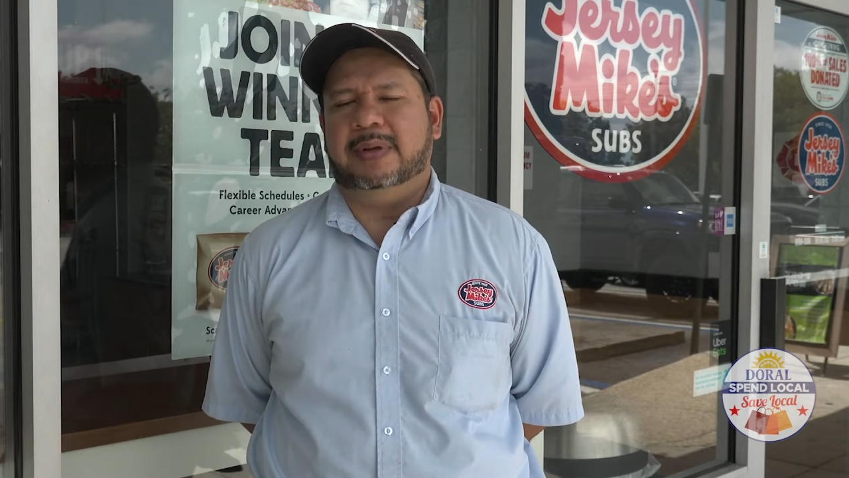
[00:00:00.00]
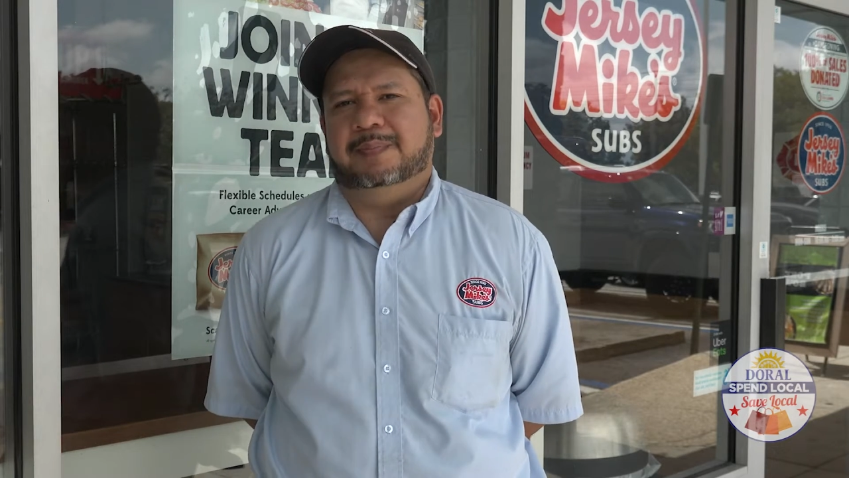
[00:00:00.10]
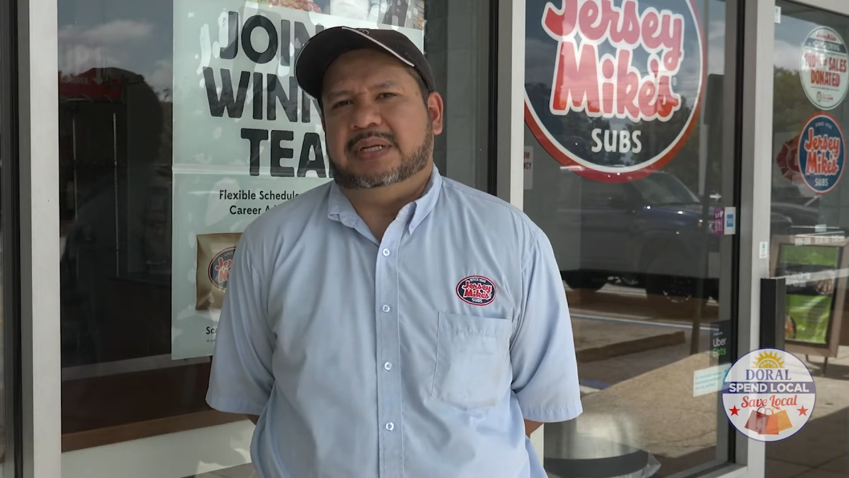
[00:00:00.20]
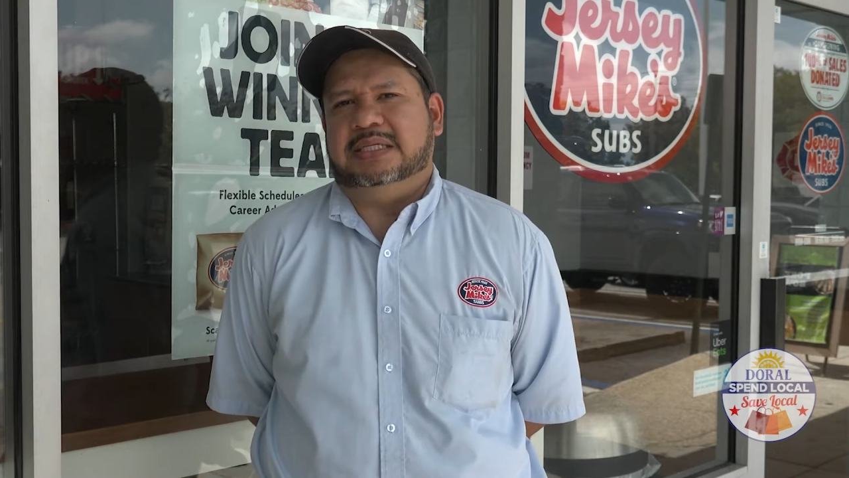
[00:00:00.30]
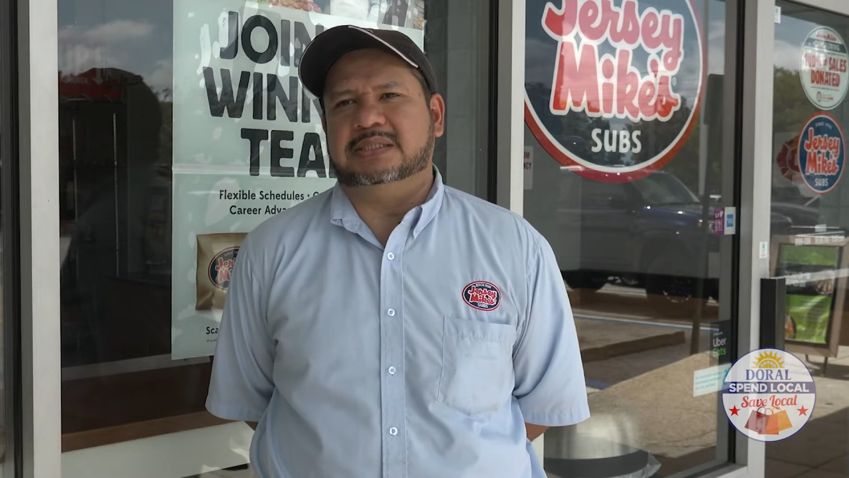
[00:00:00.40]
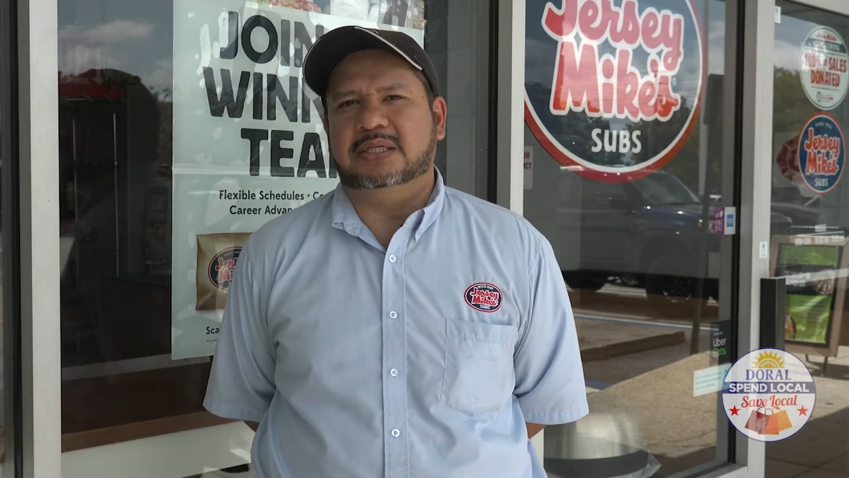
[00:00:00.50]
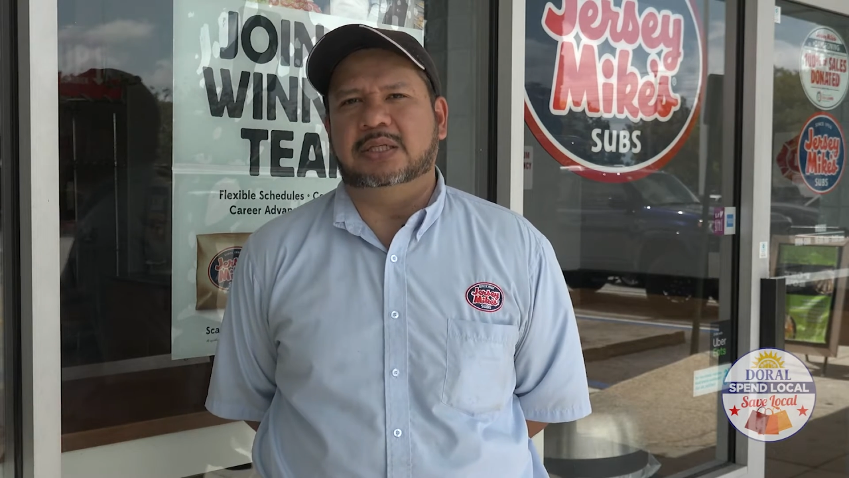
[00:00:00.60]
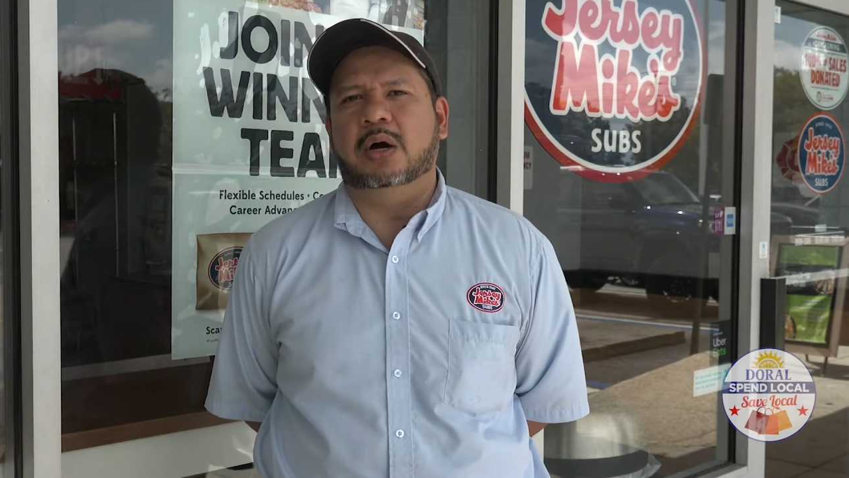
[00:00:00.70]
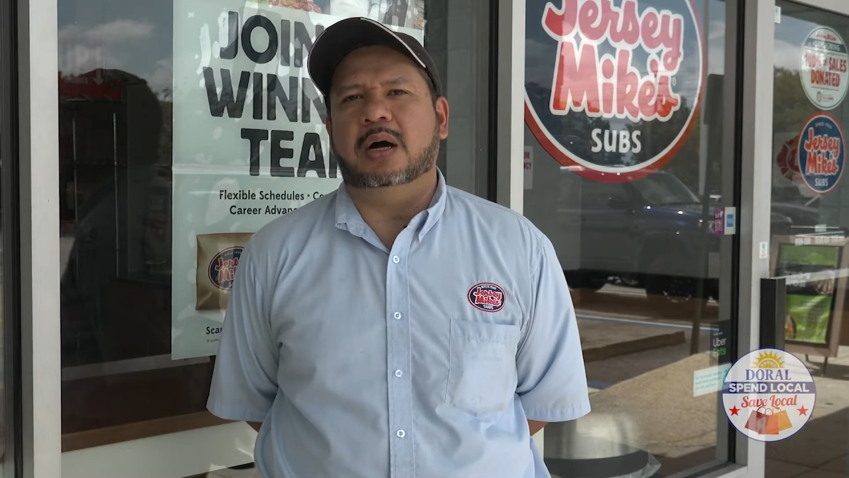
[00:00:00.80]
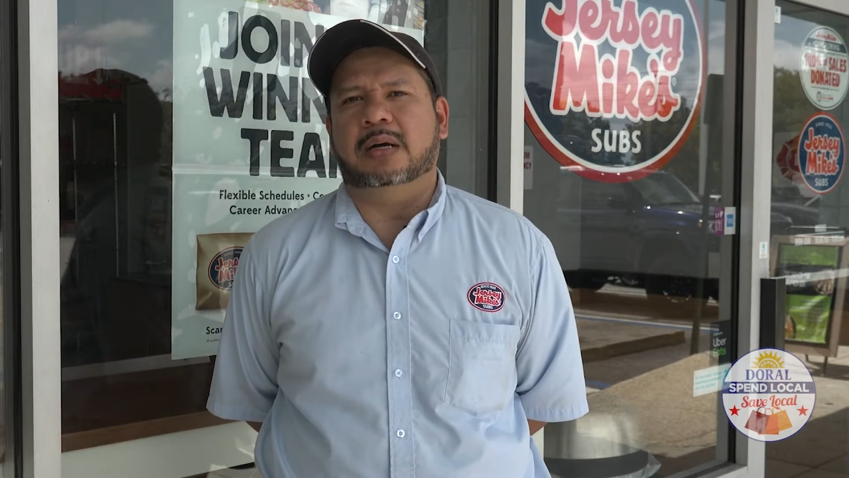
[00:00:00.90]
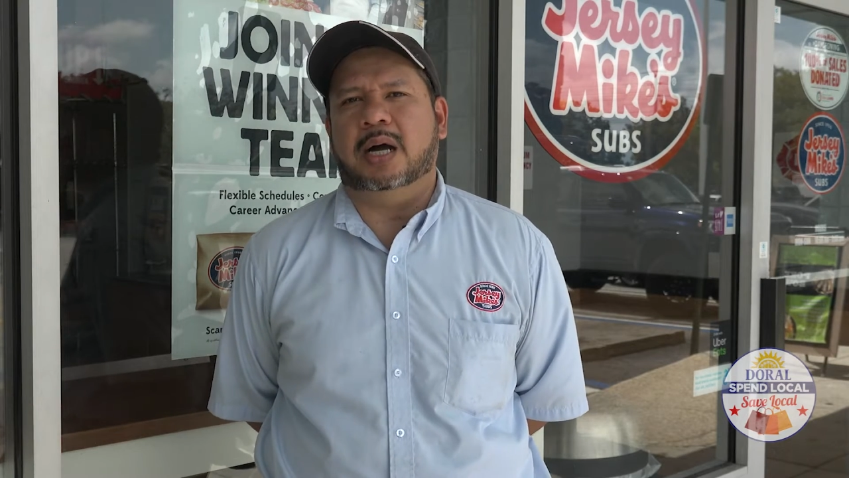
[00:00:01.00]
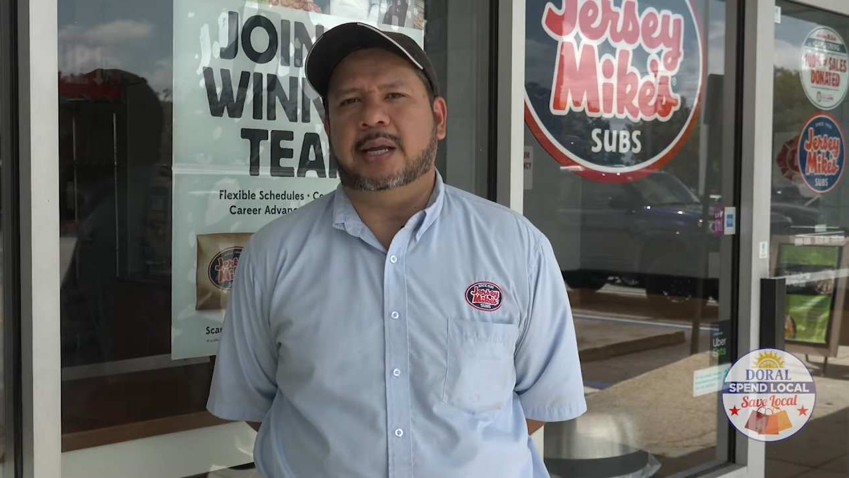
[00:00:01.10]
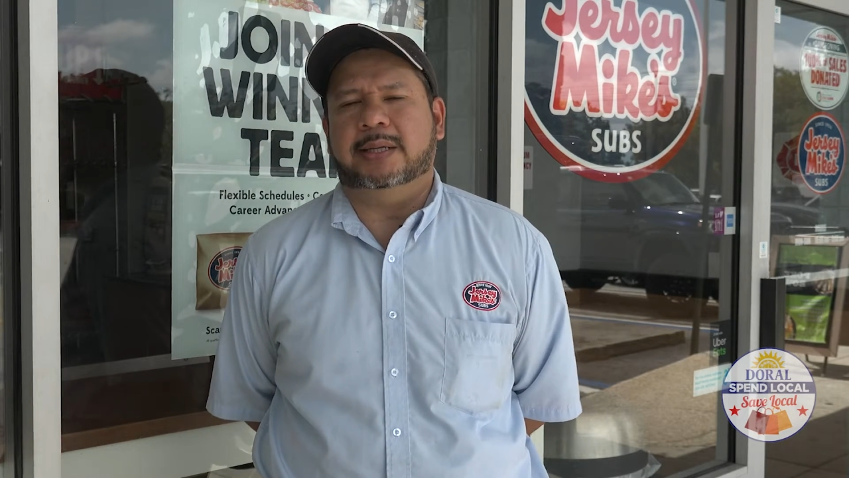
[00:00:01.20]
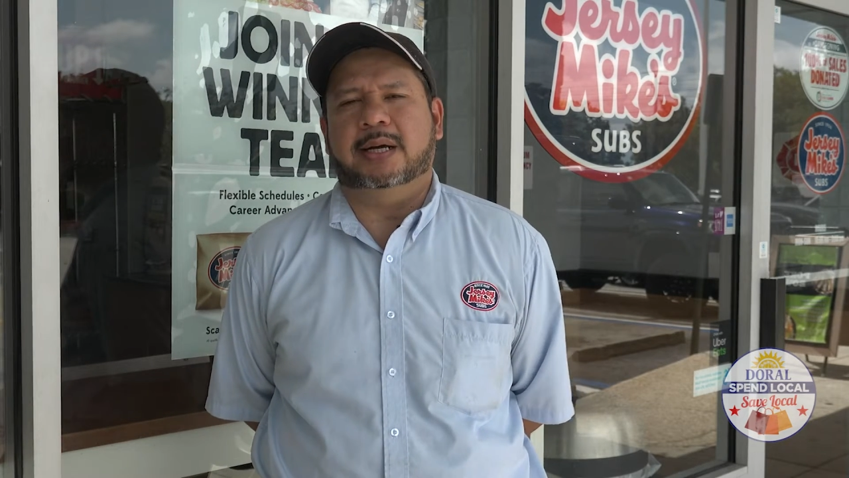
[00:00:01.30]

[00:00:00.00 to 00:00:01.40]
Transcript: and please, you know, I,